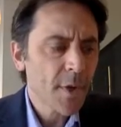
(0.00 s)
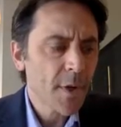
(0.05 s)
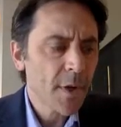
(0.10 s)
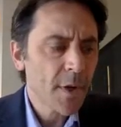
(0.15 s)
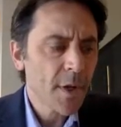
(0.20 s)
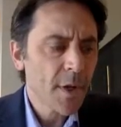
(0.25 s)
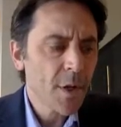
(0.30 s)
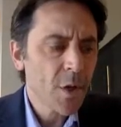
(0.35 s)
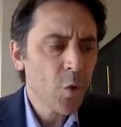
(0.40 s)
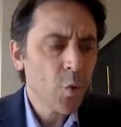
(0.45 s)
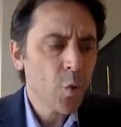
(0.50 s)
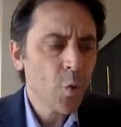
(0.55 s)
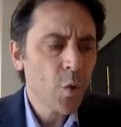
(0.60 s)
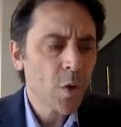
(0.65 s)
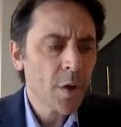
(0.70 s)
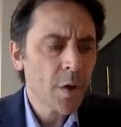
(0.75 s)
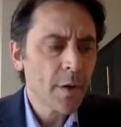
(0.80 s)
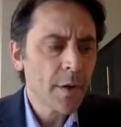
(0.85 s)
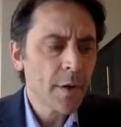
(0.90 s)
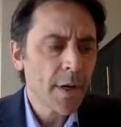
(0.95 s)
You
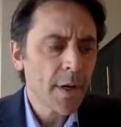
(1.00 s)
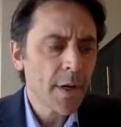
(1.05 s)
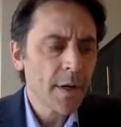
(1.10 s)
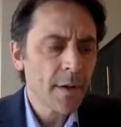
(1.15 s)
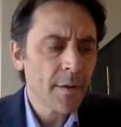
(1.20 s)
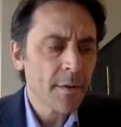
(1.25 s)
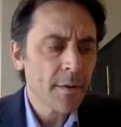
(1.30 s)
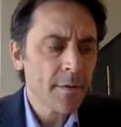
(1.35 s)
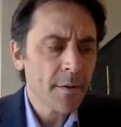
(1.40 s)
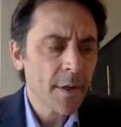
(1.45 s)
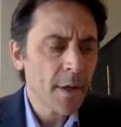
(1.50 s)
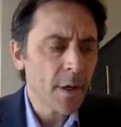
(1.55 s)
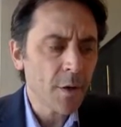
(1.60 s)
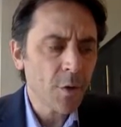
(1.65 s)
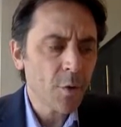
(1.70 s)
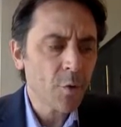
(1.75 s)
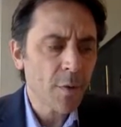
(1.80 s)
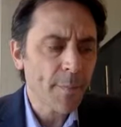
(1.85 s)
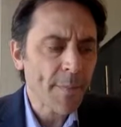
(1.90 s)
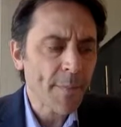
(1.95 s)
were
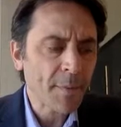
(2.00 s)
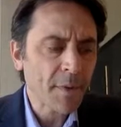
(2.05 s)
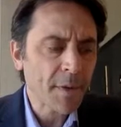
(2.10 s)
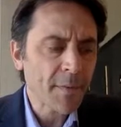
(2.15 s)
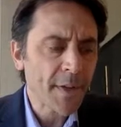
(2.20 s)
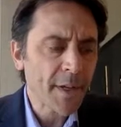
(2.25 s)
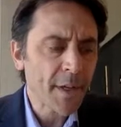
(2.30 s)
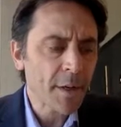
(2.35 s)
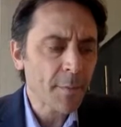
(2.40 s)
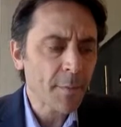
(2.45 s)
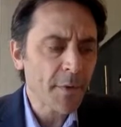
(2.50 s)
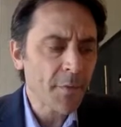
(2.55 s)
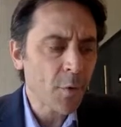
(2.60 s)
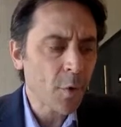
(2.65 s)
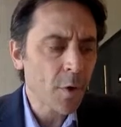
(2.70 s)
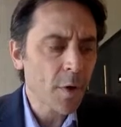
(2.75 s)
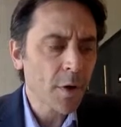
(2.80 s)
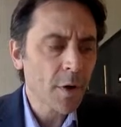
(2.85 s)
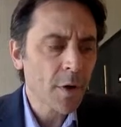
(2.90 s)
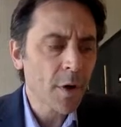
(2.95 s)
a public figure
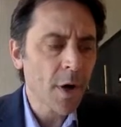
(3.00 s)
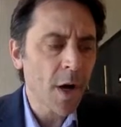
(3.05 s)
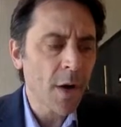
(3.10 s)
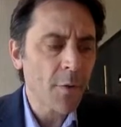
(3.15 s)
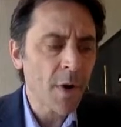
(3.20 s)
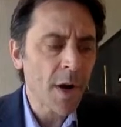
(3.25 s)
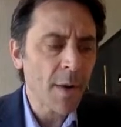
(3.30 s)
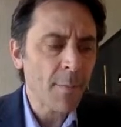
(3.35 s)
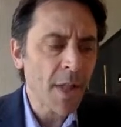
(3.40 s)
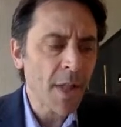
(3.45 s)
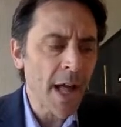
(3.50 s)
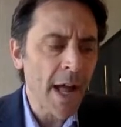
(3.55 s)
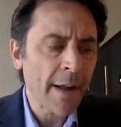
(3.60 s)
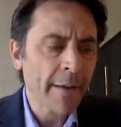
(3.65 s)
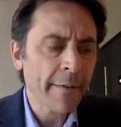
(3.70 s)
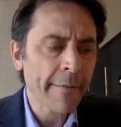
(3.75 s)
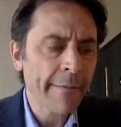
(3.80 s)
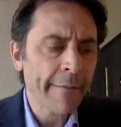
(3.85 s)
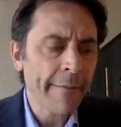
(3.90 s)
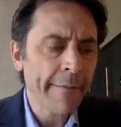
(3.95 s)
before Conrad
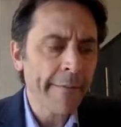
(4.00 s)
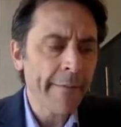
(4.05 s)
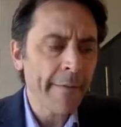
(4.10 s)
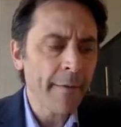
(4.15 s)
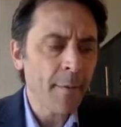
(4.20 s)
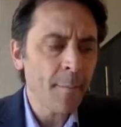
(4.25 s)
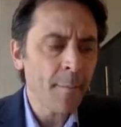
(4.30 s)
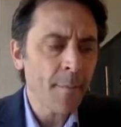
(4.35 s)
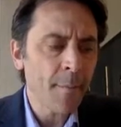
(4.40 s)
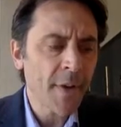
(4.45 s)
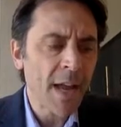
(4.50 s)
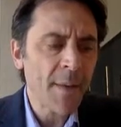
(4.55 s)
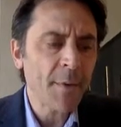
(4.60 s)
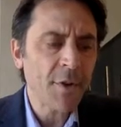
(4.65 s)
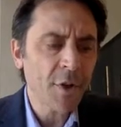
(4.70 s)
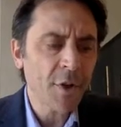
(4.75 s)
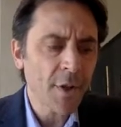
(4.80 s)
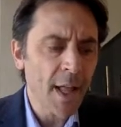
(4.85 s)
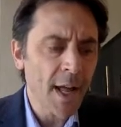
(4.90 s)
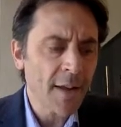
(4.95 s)
Black came
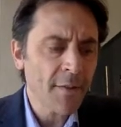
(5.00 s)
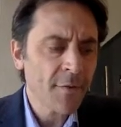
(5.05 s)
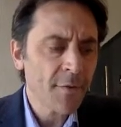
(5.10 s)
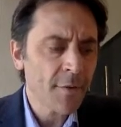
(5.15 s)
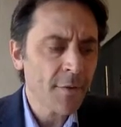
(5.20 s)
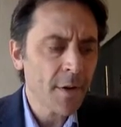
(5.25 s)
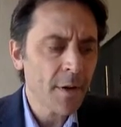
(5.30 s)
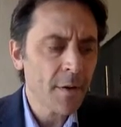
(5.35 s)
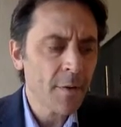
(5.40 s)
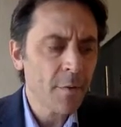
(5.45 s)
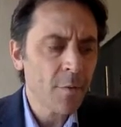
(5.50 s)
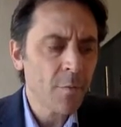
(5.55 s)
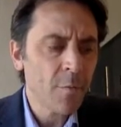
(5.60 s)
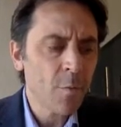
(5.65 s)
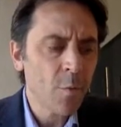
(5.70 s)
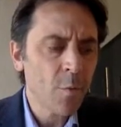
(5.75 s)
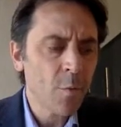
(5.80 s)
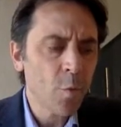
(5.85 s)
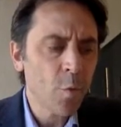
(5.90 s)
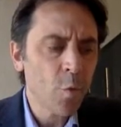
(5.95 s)
into your life.
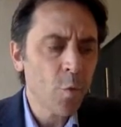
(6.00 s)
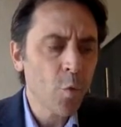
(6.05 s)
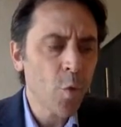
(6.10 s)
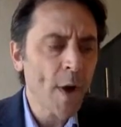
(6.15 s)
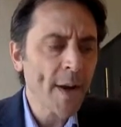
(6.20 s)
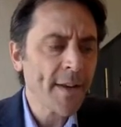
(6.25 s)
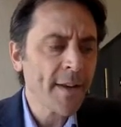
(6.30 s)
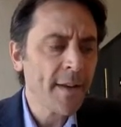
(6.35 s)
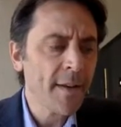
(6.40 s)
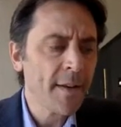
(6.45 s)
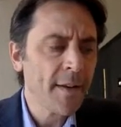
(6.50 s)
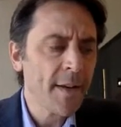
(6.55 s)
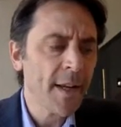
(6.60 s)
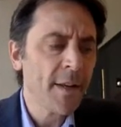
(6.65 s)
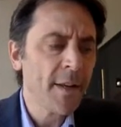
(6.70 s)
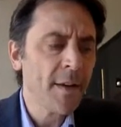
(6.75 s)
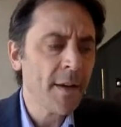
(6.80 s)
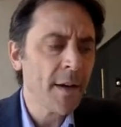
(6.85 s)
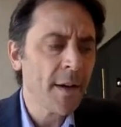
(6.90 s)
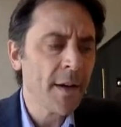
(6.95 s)
What
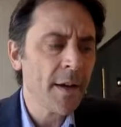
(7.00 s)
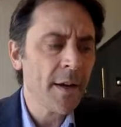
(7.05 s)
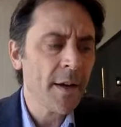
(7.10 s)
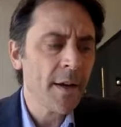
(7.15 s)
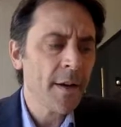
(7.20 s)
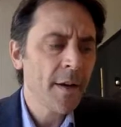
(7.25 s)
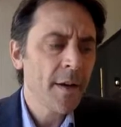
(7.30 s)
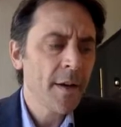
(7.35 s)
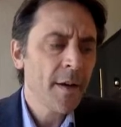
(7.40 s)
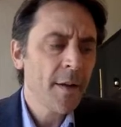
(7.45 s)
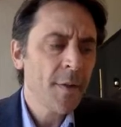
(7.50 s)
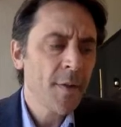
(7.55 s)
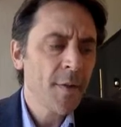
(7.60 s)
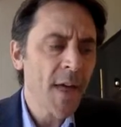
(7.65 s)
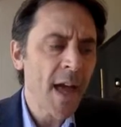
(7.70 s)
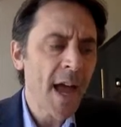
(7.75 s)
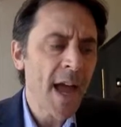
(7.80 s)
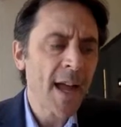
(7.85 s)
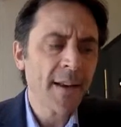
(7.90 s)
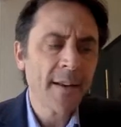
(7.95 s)
did
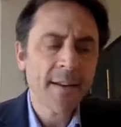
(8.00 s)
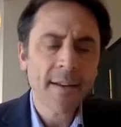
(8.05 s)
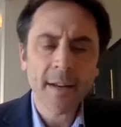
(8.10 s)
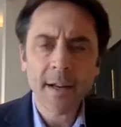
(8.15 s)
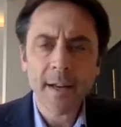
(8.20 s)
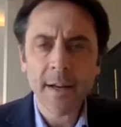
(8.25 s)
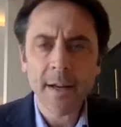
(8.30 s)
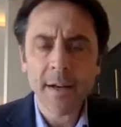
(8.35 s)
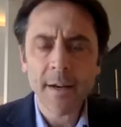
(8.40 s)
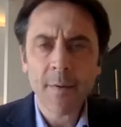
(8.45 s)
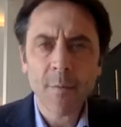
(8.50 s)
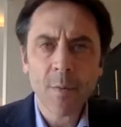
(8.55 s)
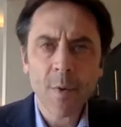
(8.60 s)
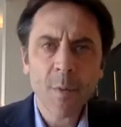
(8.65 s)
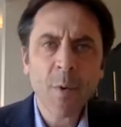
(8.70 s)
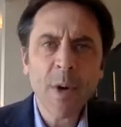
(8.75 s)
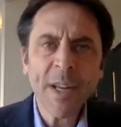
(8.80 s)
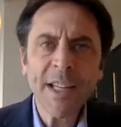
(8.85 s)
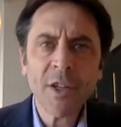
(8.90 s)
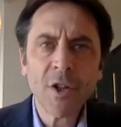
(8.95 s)

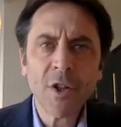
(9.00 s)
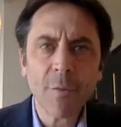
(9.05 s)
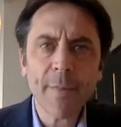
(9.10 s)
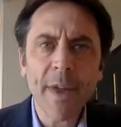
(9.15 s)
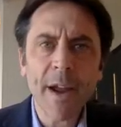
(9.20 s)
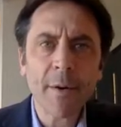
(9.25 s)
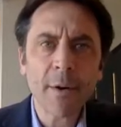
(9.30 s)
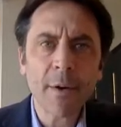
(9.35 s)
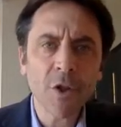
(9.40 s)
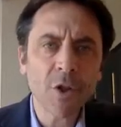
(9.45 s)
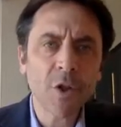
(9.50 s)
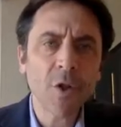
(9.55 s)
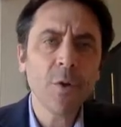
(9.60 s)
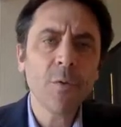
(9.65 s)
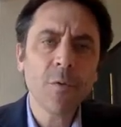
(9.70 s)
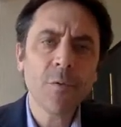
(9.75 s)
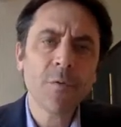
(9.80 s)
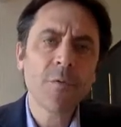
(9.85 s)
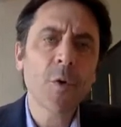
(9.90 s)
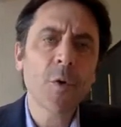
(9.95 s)
what did your marriage
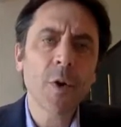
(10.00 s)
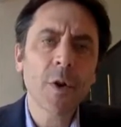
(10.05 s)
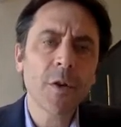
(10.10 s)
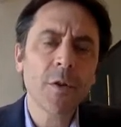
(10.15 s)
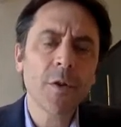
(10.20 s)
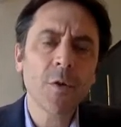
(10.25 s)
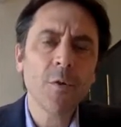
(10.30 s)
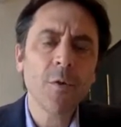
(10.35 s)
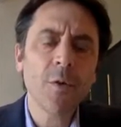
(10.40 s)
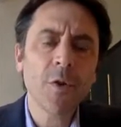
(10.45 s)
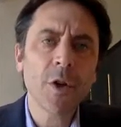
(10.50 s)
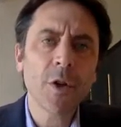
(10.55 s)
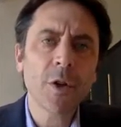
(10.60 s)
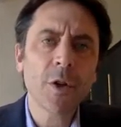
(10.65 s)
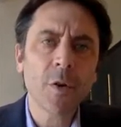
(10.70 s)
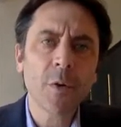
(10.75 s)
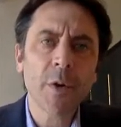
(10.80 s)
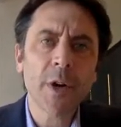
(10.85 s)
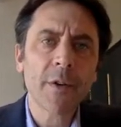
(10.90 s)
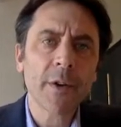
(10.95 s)
do to your
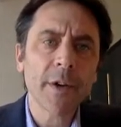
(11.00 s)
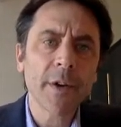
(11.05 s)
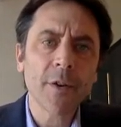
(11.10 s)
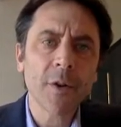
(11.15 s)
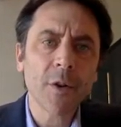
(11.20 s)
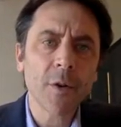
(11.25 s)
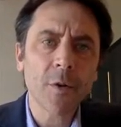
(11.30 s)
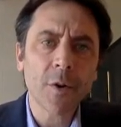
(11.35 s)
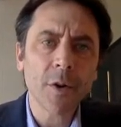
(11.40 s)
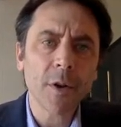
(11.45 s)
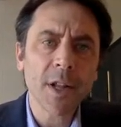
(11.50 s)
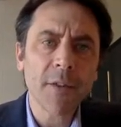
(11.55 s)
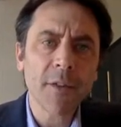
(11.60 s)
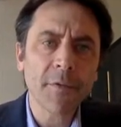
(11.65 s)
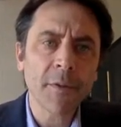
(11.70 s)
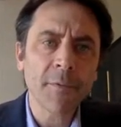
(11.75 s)
career and to your level of